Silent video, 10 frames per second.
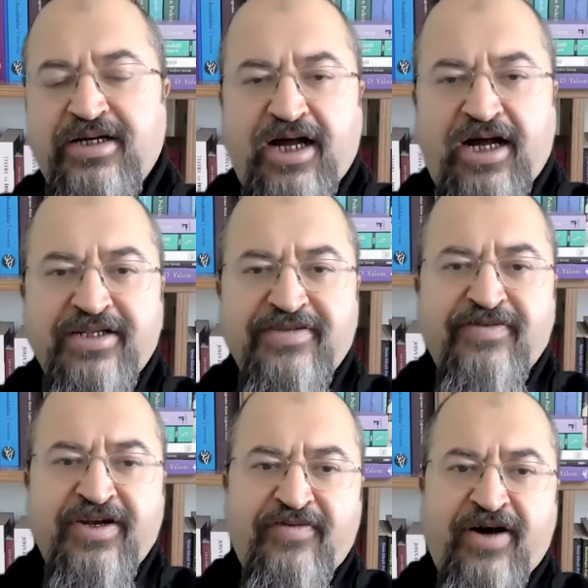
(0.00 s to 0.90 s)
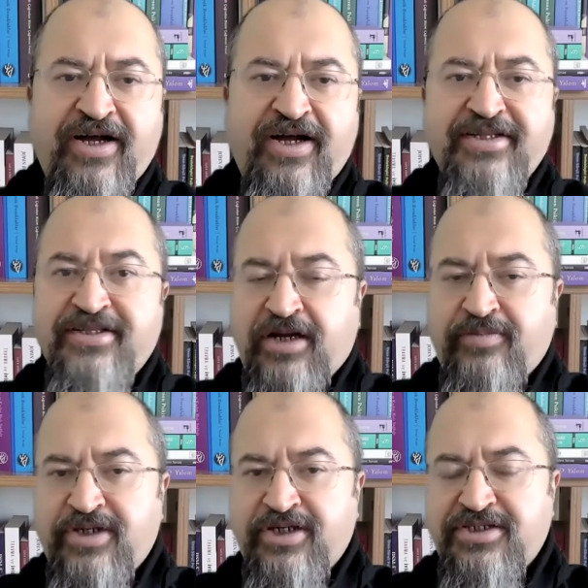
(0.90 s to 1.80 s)
and verifying
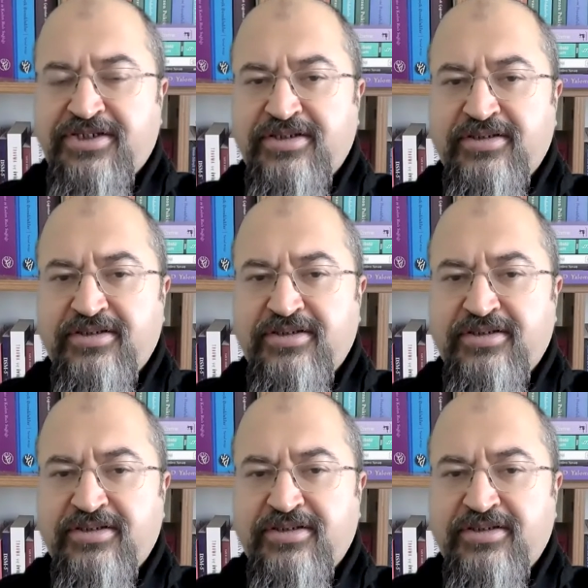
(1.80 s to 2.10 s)
numbers